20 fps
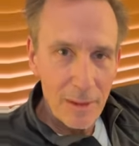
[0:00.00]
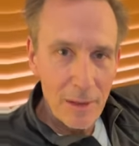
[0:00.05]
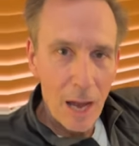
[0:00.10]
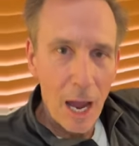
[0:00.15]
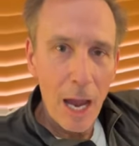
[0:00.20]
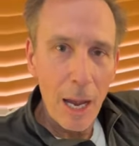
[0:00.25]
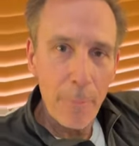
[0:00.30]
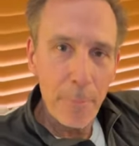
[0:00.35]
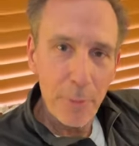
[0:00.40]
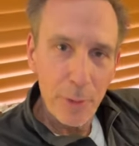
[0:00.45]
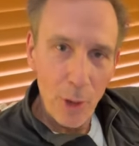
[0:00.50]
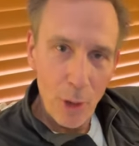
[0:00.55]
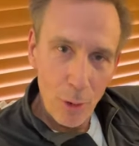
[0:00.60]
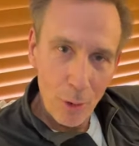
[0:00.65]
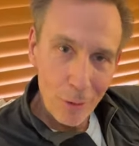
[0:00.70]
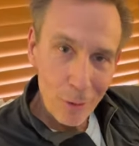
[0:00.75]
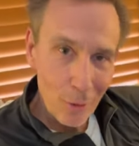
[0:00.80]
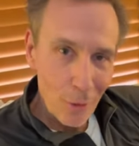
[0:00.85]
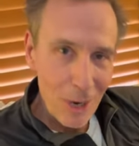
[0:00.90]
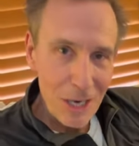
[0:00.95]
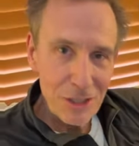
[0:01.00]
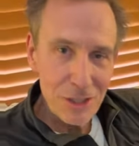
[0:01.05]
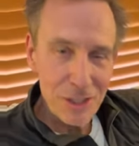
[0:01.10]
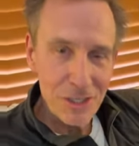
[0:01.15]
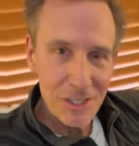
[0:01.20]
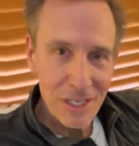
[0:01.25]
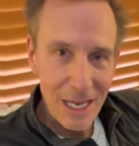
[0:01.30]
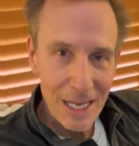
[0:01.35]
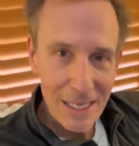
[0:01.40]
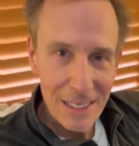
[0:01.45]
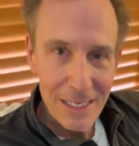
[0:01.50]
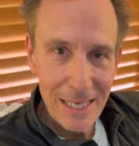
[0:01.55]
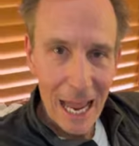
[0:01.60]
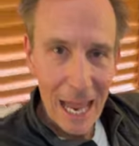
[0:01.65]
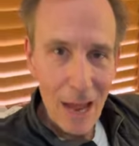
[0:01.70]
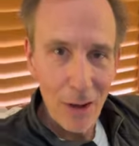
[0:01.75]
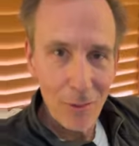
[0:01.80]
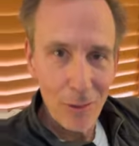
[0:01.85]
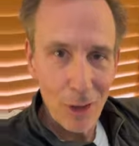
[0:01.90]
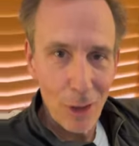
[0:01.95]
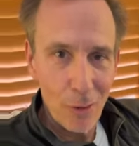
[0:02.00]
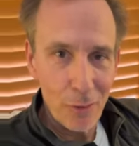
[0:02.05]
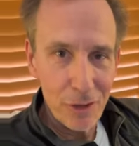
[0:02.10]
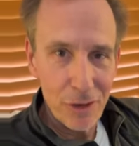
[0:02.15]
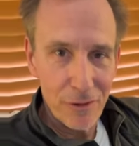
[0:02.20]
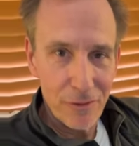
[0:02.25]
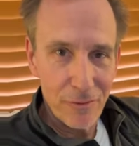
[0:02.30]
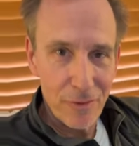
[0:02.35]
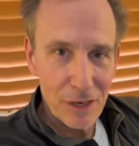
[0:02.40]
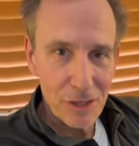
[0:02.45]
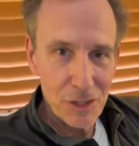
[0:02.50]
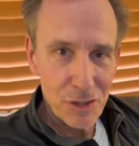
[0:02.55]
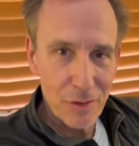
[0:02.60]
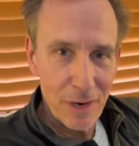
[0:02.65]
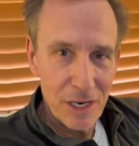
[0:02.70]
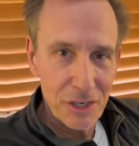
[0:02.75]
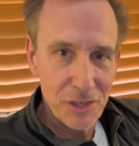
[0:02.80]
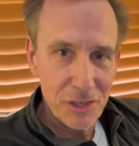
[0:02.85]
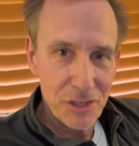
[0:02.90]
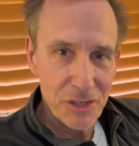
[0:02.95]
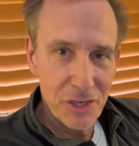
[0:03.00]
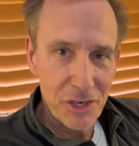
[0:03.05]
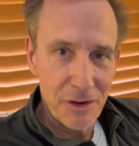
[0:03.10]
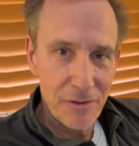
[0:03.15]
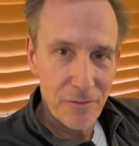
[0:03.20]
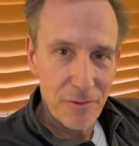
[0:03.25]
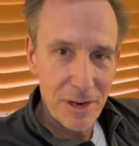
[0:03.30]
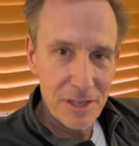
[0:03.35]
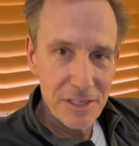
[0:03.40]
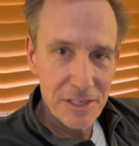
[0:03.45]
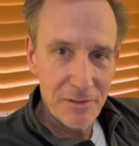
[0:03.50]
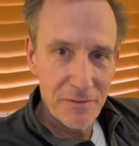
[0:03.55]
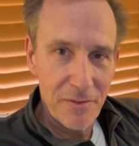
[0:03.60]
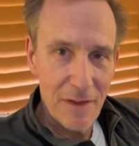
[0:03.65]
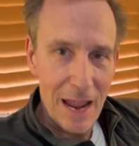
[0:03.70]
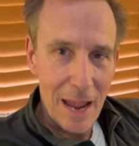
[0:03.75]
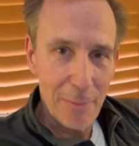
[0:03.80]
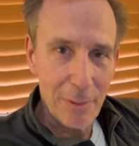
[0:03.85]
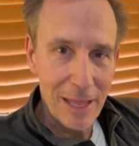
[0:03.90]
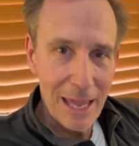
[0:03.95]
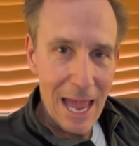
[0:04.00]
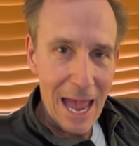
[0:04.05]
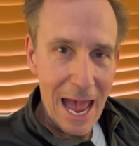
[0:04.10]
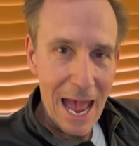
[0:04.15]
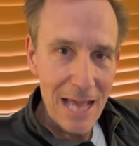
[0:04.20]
upload, or I should say, download your frustrations to your friends and family.